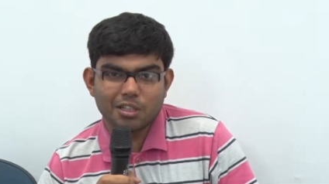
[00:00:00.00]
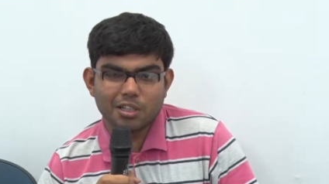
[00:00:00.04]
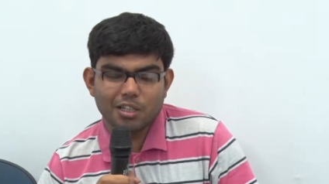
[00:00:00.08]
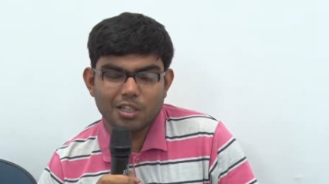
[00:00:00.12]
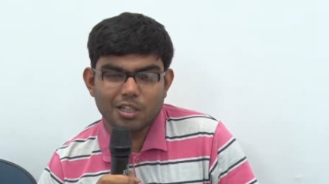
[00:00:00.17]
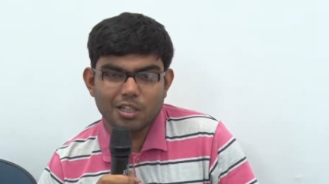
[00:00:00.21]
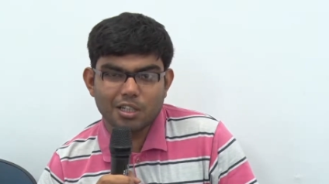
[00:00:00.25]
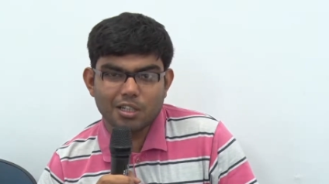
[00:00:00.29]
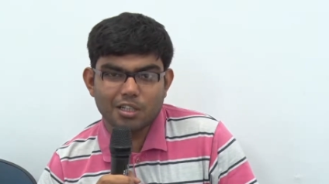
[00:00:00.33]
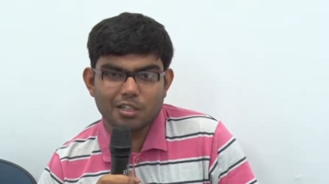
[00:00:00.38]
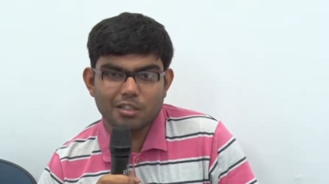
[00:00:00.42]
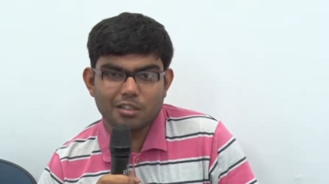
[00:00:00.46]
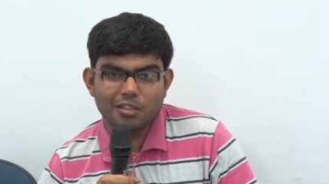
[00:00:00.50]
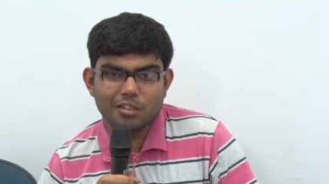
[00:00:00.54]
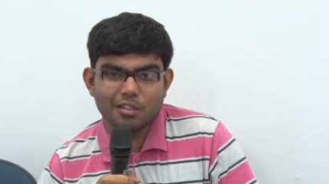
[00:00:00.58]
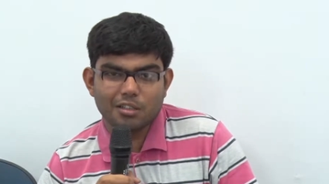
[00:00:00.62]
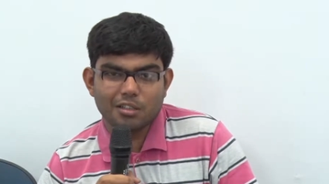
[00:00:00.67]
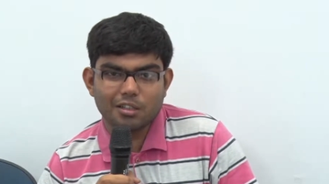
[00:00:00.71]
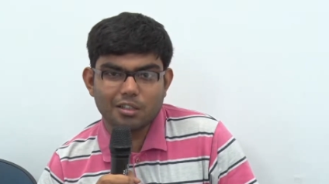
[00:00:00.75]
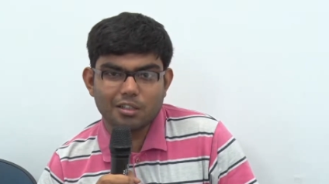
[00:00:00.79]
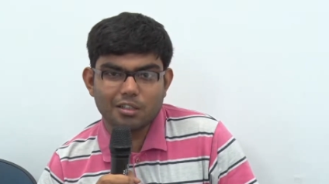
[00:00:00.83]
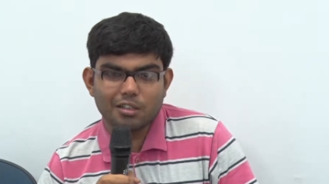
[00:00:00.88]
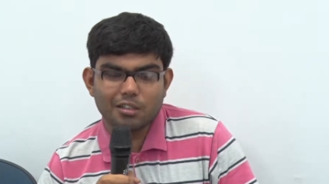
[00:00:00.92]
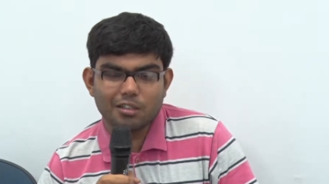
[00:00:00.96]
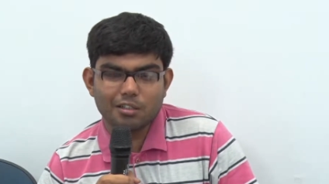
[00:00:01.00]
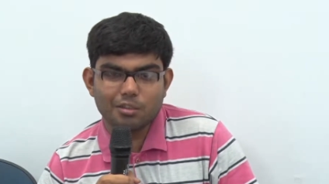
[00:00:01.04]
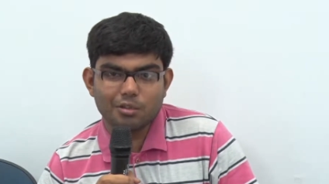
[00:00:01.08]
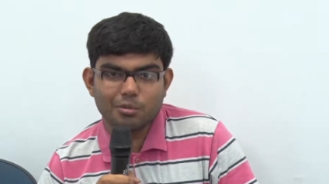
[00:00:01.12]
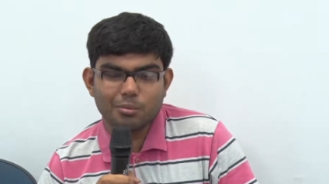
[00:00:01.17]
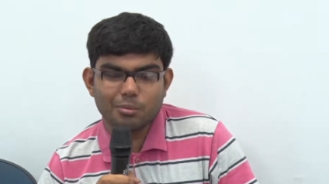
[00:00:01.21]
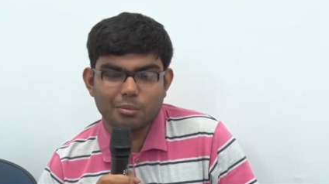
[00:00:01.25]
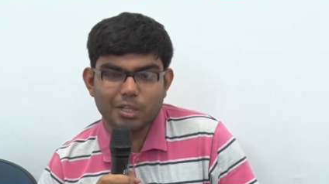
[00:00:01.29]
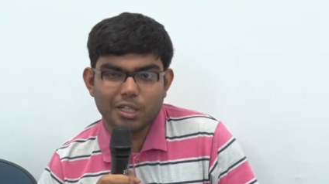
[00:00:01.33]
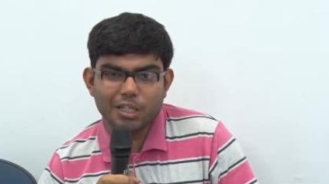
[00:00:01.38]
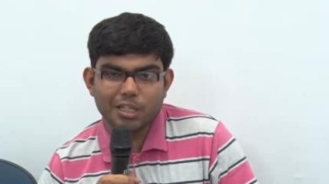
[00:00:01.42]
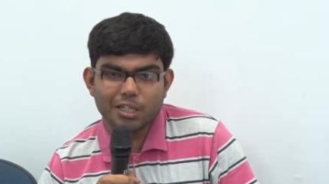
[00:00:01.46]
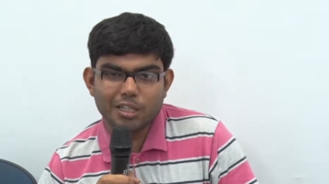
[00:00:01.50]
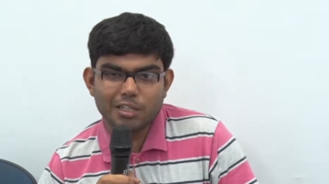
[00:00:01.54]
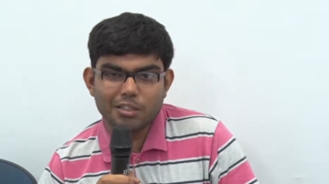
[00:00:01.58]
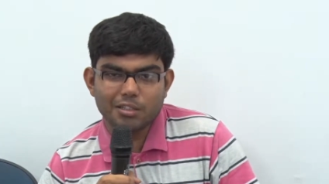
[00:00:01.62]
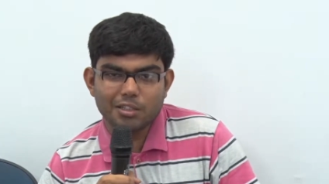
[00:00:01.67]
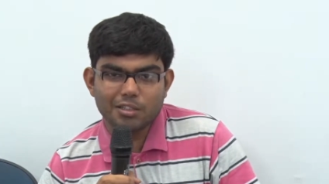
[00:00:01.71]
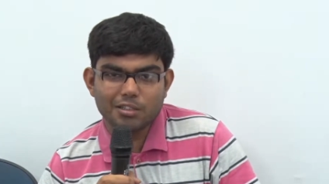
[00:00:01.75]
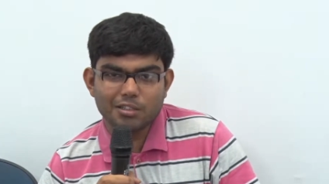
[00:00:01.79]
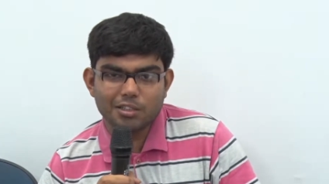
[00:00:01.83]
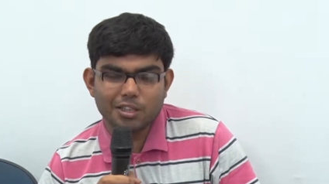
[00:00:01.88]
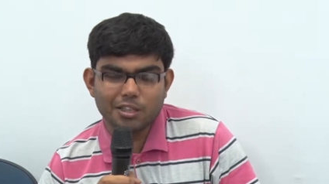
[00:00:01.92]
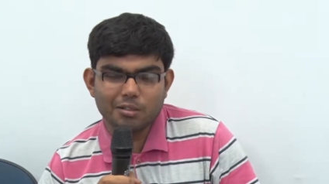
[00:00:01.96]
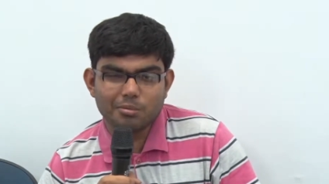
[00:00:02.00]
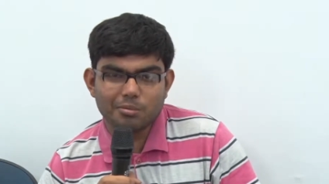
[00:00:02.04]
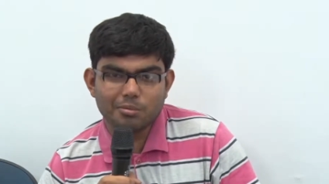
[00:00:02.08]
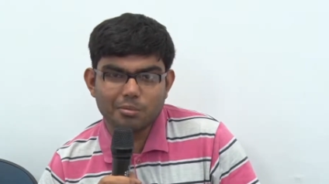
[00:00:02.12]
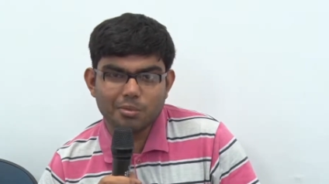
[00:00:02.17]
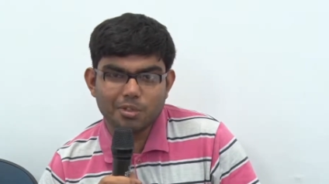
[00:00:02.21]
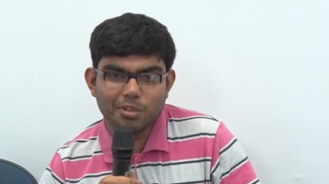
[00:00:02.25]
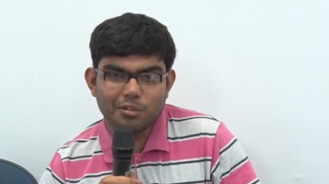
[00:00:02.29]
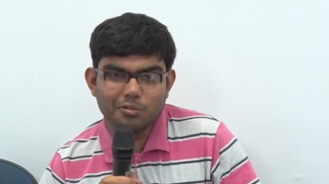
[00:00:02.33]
and to maintain the same